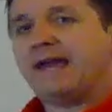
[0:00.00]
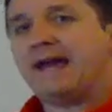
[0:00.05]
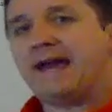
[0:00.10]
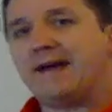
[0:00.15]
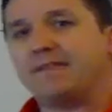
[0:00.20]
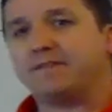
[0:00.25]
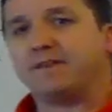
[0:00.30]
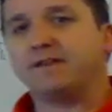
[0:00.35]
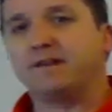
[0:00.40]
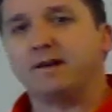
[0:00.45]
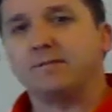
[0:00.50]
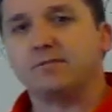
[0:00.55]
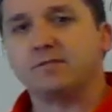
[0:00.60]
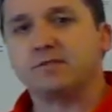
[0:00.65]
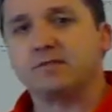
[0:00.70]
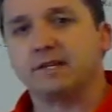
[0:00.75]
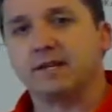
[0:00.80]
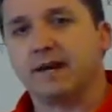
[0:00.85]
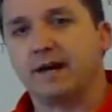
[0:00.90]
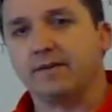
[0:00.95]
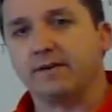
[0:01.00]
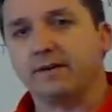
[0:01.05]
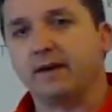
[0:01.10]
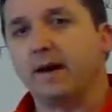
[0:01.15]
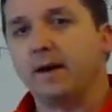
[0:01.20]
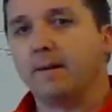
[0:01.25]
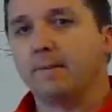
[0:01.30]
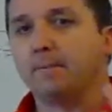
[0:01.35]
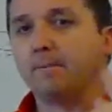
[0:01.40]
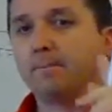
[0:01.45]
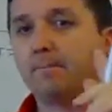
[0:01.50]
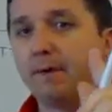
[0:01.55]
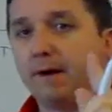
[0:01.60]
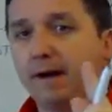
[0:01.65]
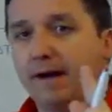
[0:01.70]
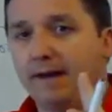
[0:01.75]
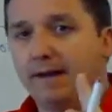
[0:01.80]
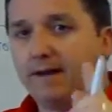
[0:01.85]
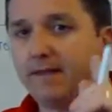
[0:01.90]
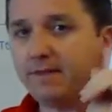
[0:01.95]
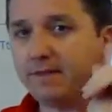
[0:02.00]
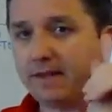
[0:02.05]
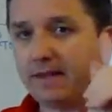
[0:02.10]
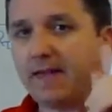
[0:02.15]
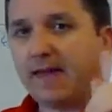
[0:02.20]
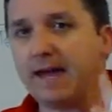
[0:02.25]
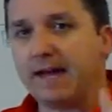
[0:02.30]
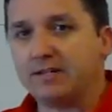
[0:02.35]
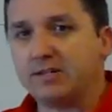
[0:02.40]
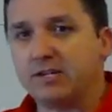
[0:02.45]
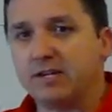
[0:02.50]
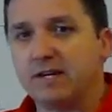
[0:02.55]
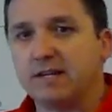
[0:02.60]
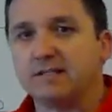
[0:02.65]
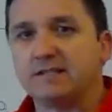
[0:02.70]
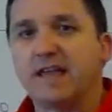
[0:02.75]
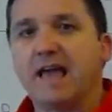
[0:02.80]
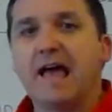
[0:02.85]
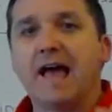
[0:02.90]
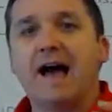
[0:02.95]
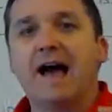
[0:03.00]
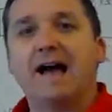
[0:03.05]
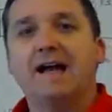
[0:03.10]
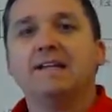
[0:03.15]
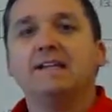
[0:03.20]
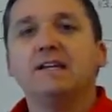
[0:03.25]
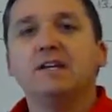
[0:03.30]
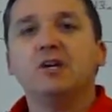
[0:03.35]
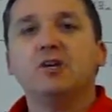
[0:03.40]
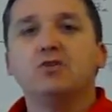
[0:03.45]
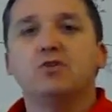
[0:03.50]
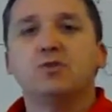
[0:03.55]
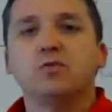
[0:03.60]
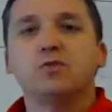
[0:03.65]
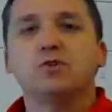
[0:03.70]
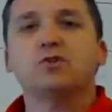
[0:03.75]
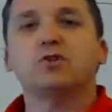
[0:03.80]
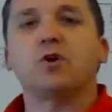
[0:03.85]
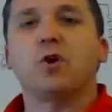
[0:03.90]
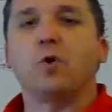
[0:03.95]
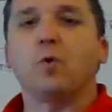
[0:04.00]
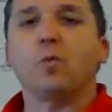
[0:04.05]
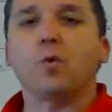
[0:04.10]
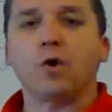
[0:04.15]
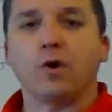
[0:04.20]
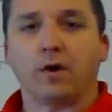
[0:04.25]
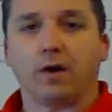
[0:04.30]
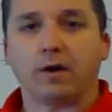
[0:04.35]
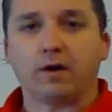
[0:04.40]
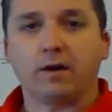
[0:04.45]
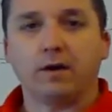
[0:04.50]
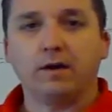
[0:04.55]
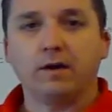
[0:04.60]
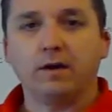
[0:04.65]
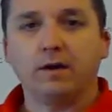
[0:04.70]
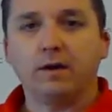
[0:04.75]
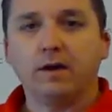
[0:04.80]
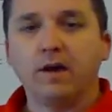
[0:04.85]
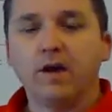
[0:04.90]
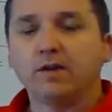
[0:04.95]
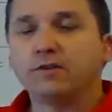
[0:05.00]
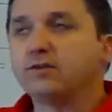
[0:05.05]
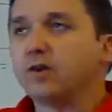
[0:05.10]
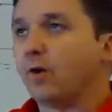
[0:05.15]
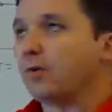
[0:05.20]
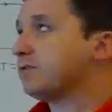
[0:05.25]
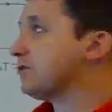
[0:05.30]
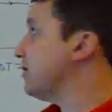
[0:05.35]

add the numbers together. But the catch is, I need you to show work. Don't